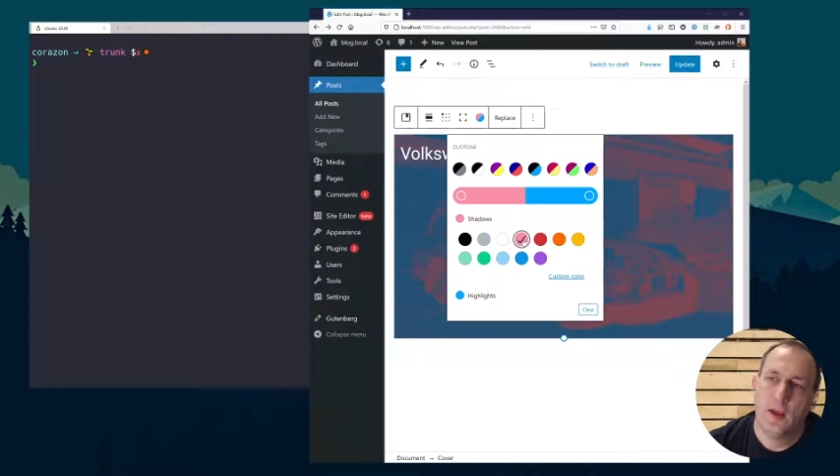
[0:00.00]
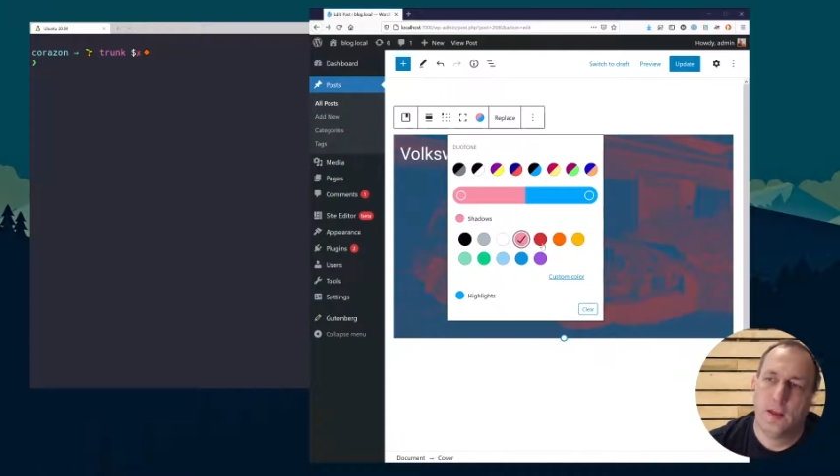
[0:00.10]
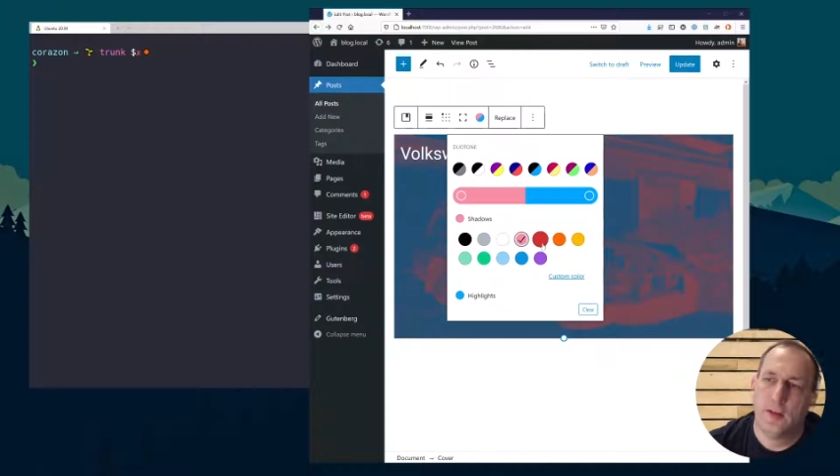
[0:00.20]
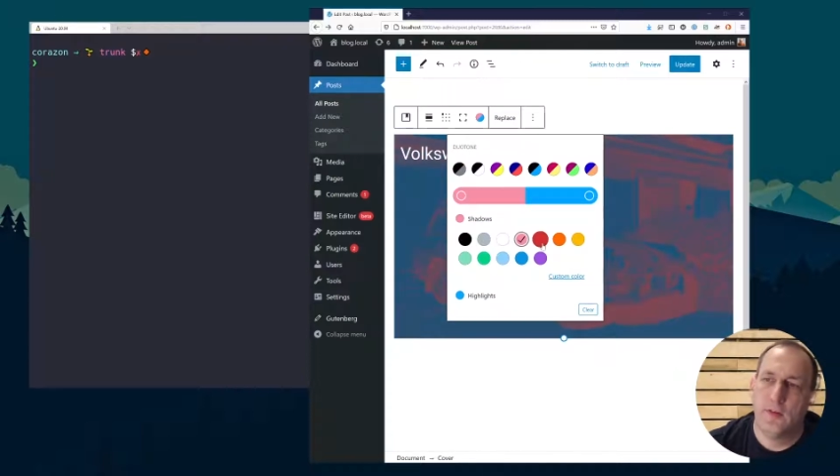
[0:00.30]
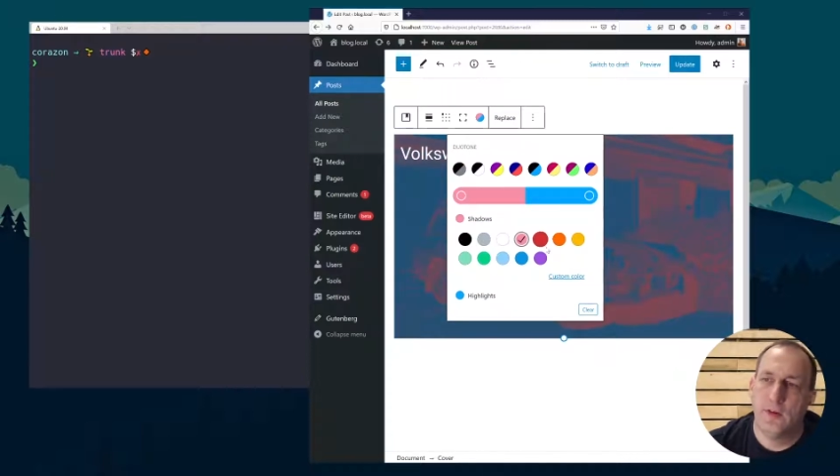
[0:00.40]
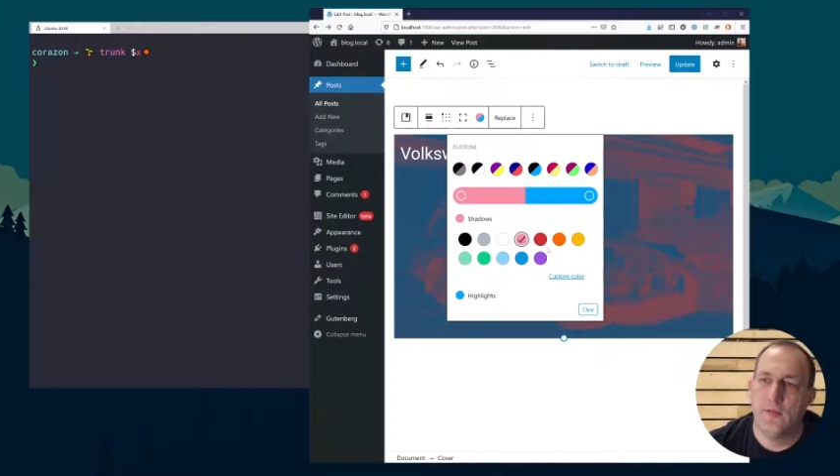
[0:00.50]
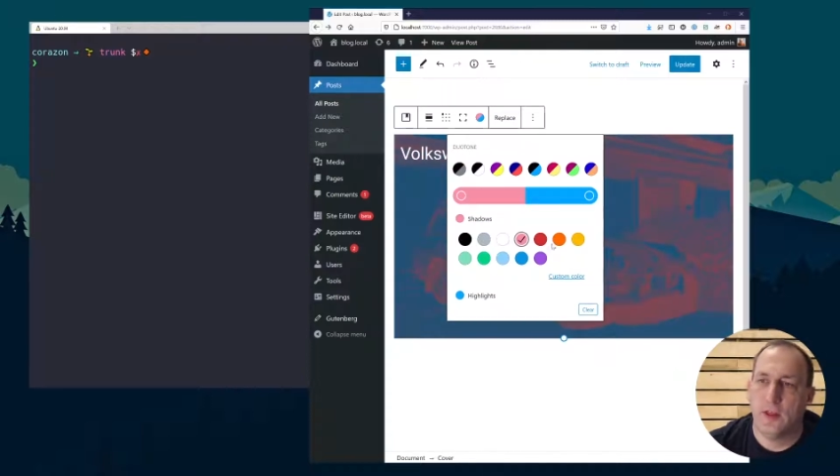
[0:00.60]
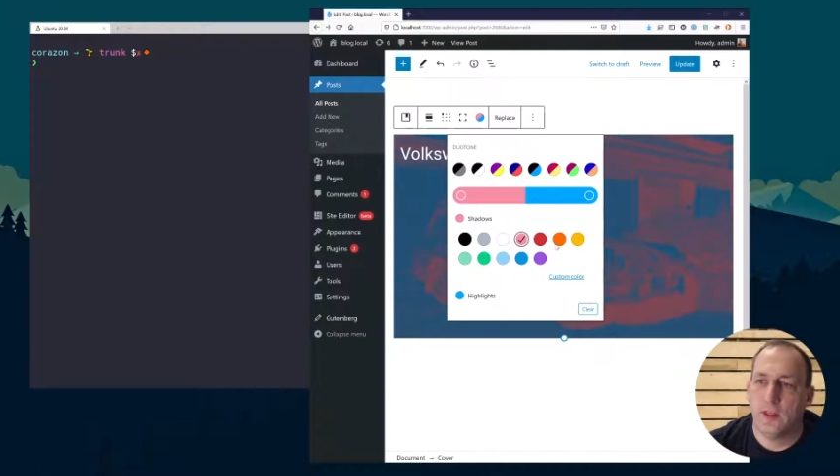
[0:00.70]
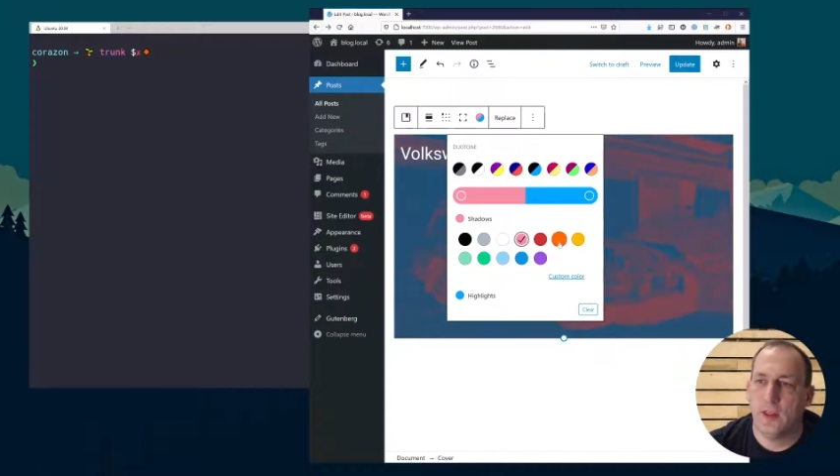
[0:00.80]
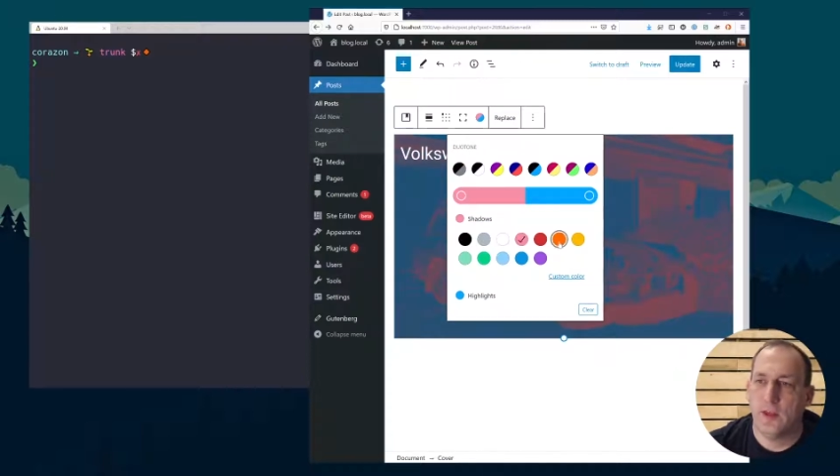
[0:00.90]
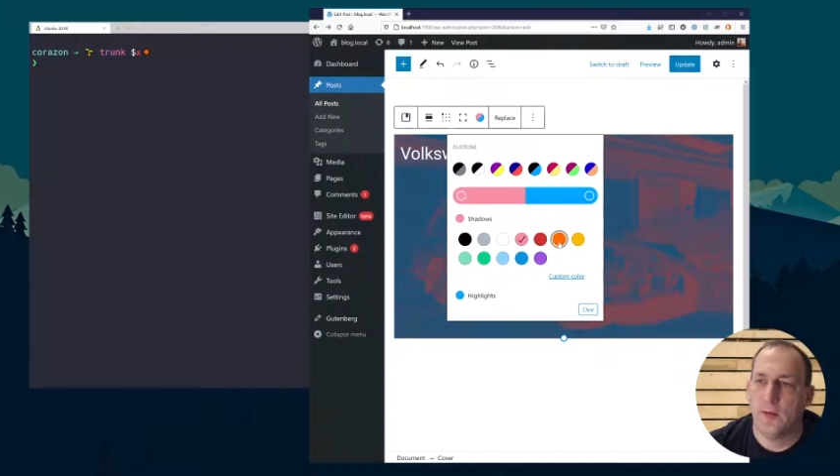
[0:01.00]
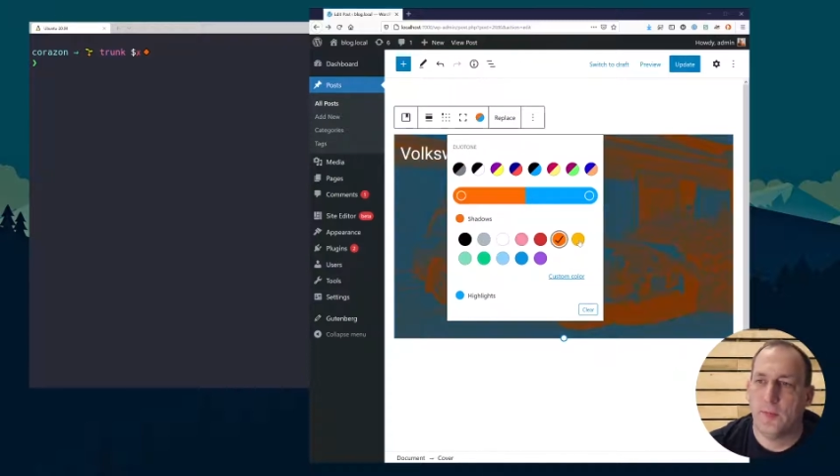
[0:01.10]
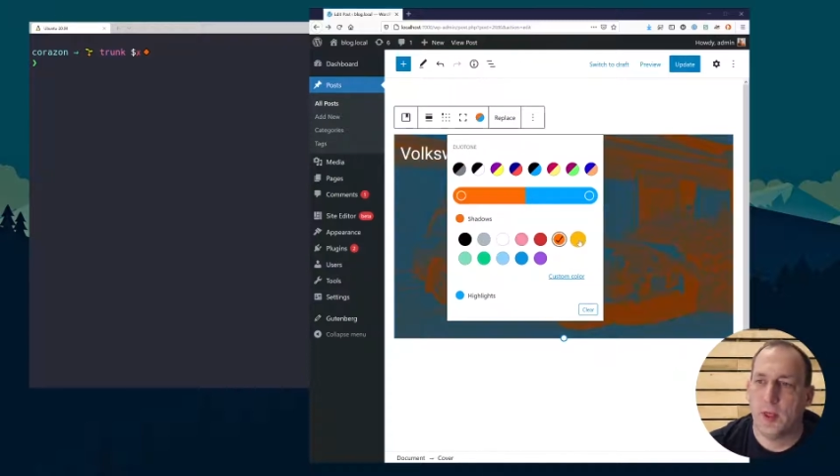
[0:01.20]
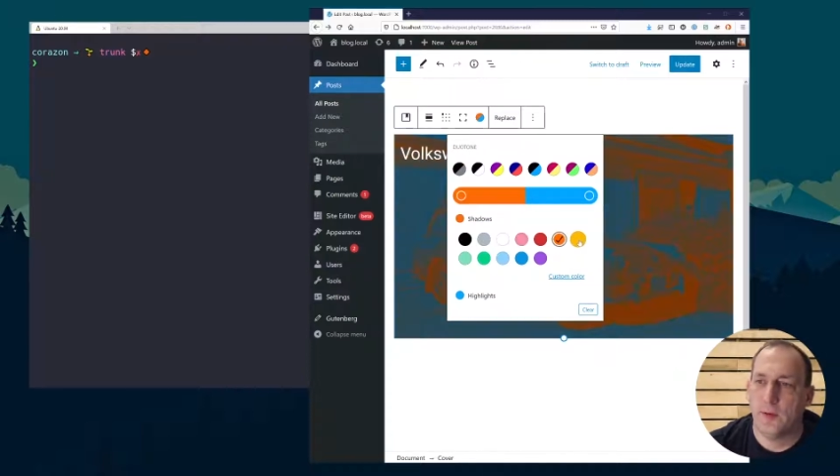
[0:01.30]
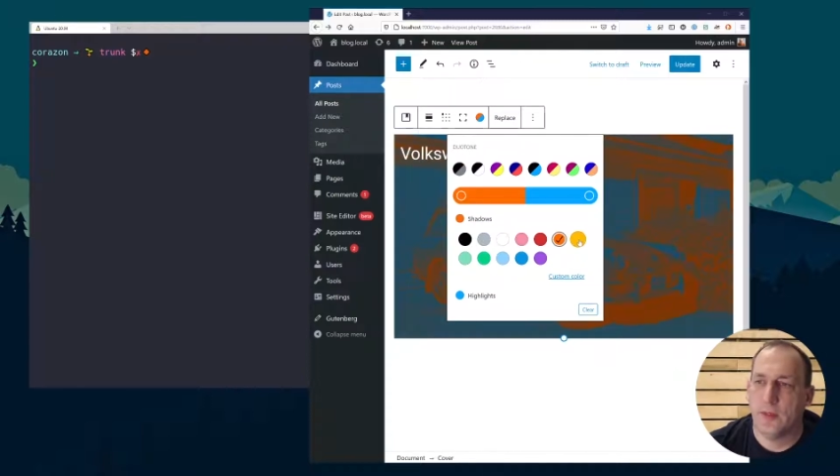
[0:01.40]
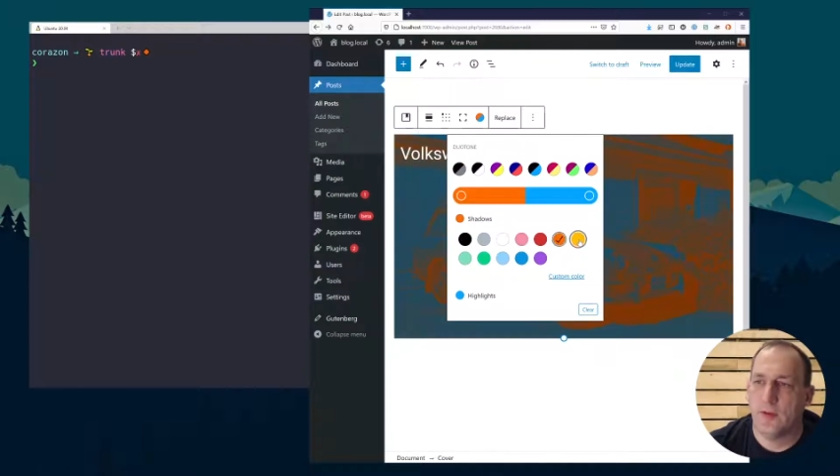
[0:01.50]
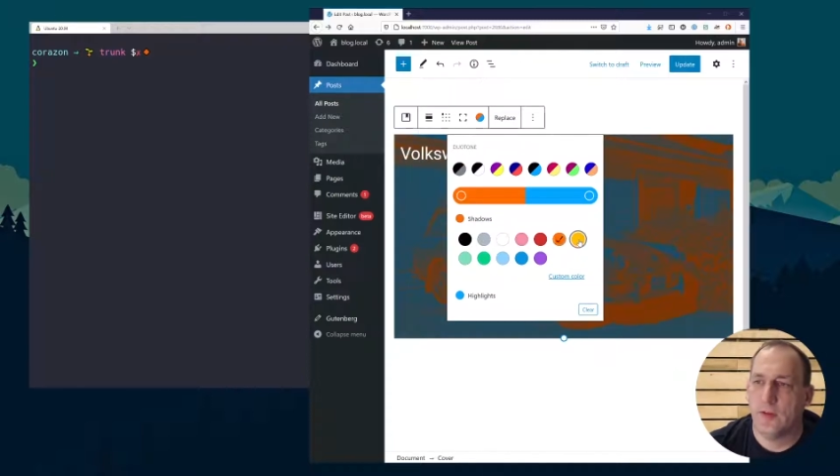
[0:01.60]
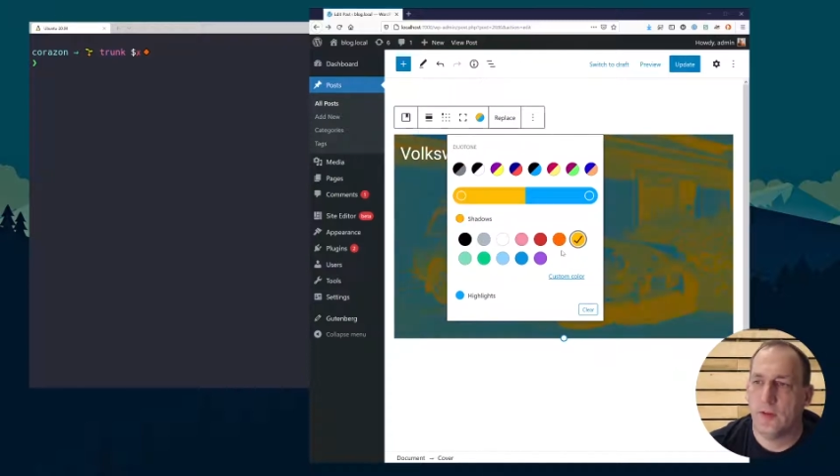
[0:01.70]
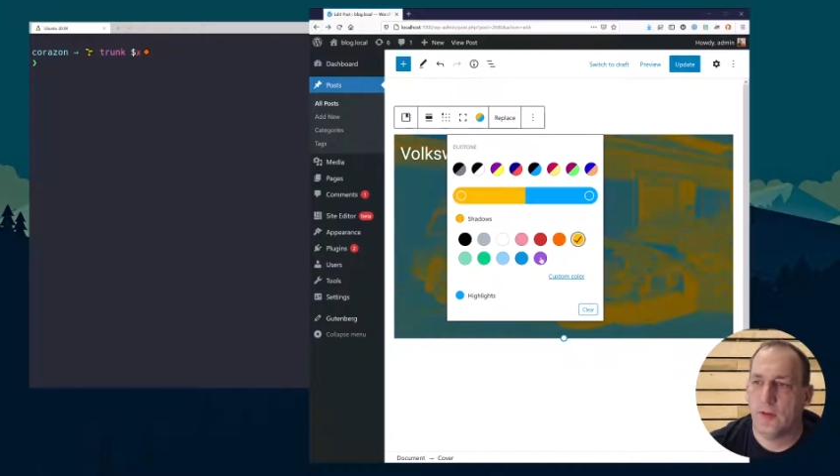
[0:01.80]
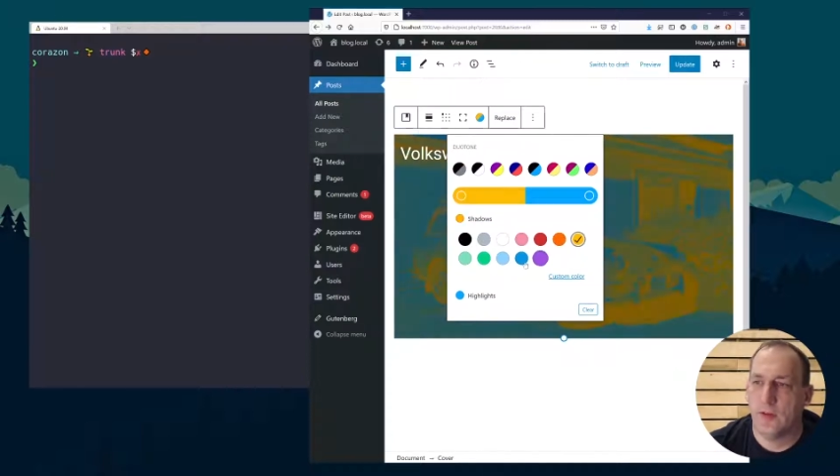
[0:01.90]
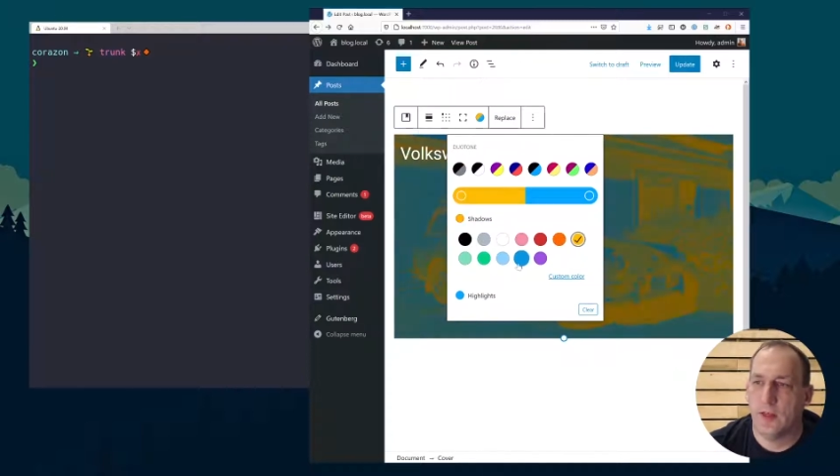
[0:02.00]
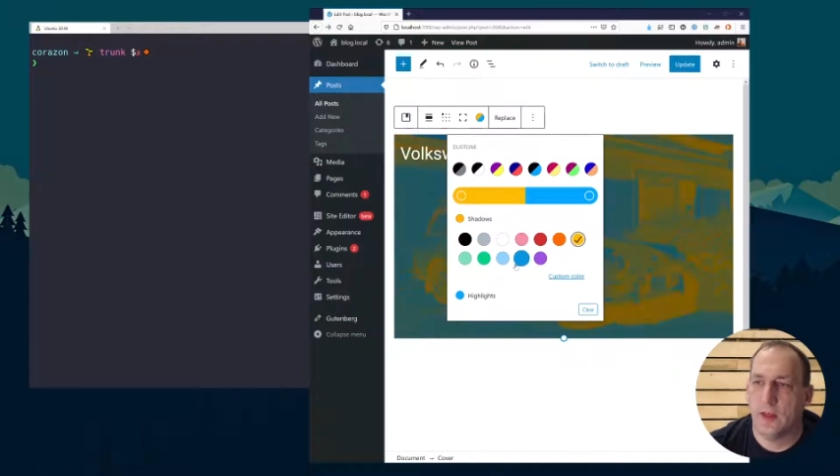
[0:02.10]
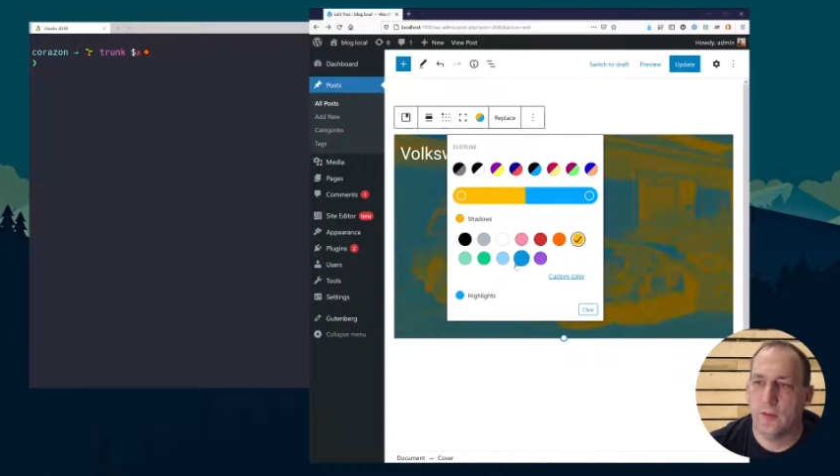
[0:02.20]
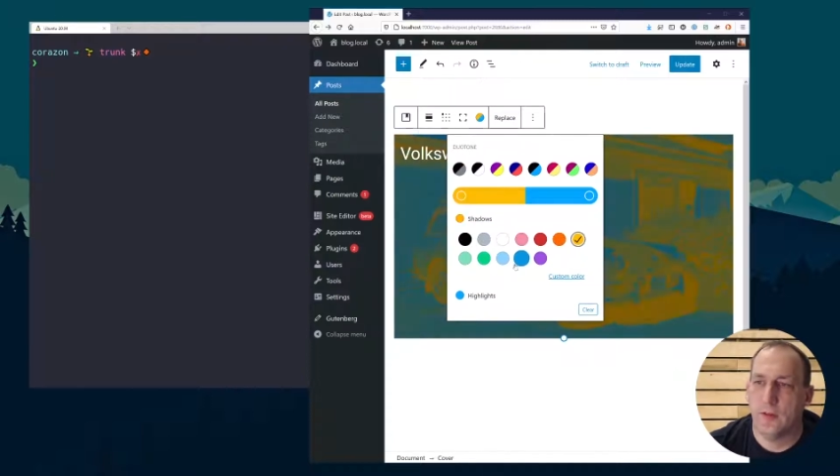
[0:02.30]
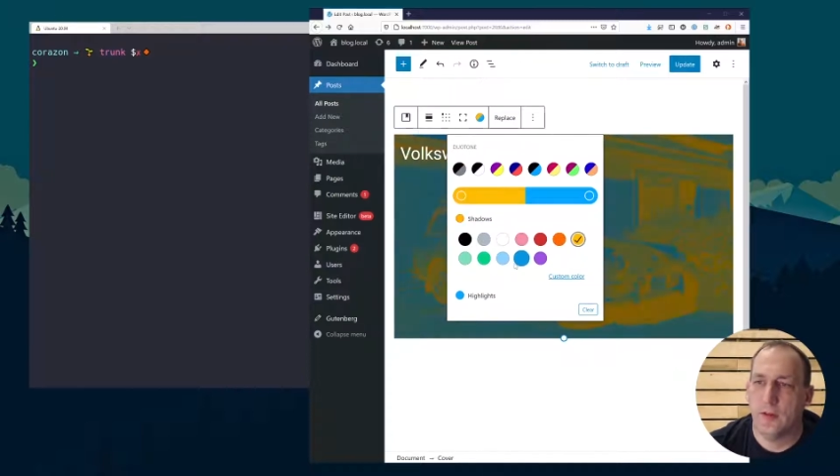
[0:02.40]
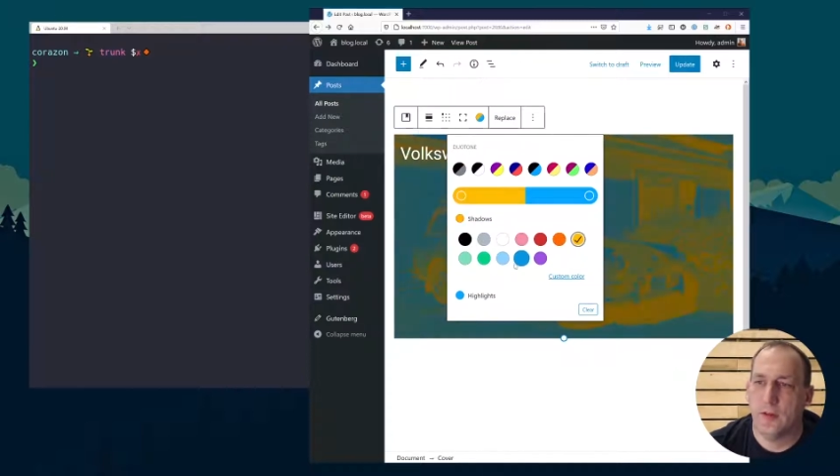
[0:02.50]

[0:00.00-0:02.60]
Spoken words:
It's kind of a fun thing you can play with just to see like what